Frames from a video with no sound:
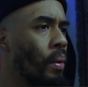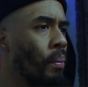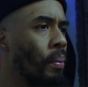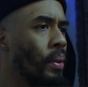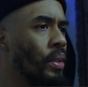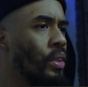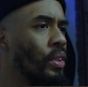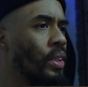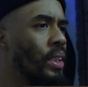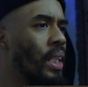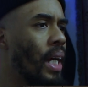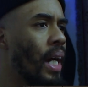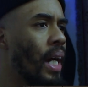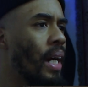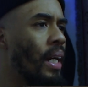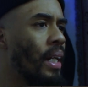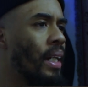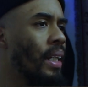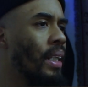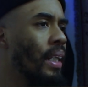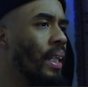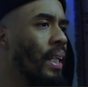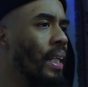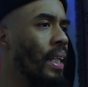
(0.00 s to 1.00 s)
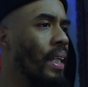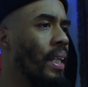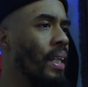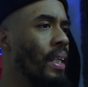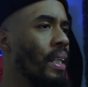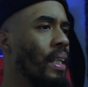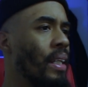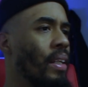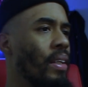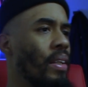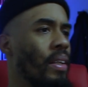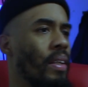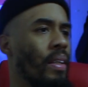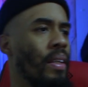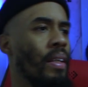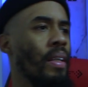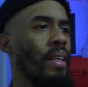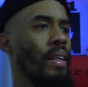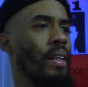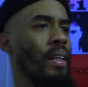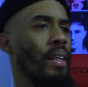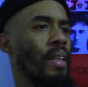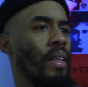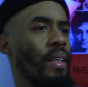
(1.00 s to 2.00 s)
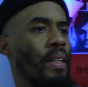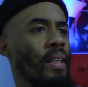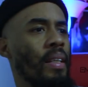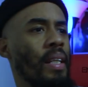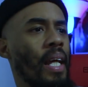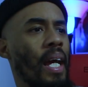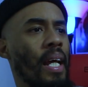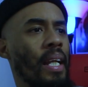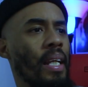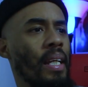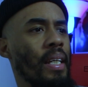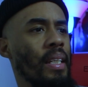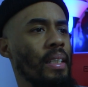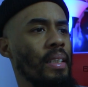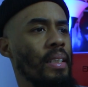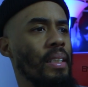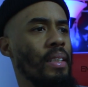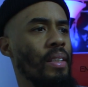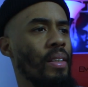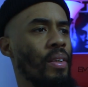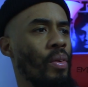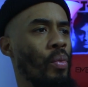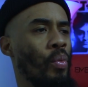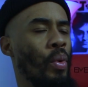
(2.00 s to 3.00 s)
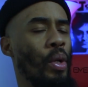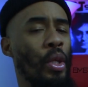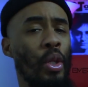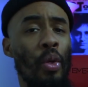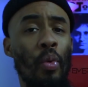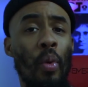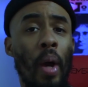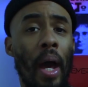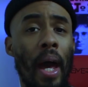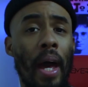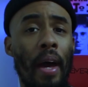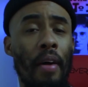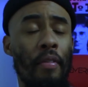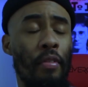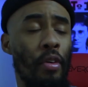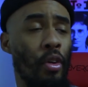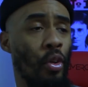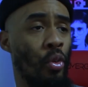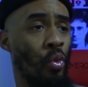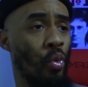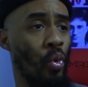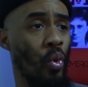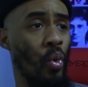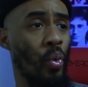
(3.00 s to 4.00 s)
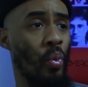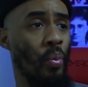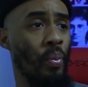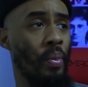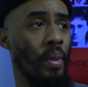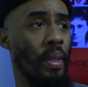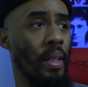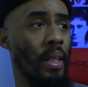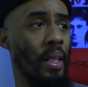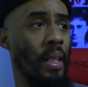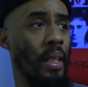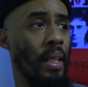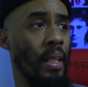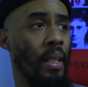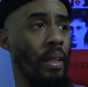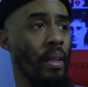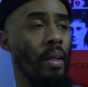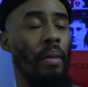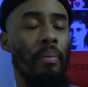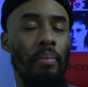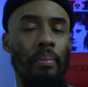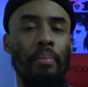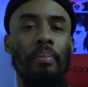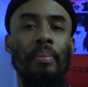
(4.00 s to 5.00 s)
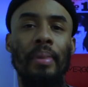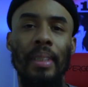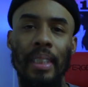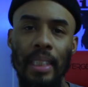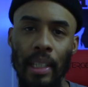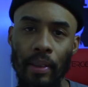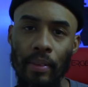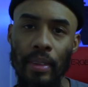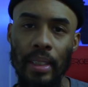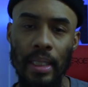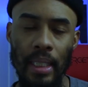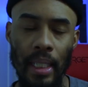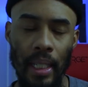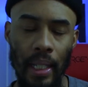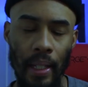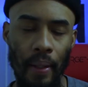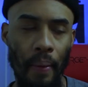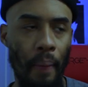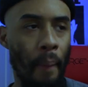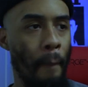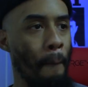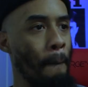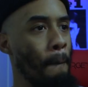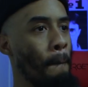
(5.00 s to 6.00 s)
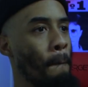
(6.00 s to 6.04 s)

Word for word: But you see how clean that is when you have a group 17.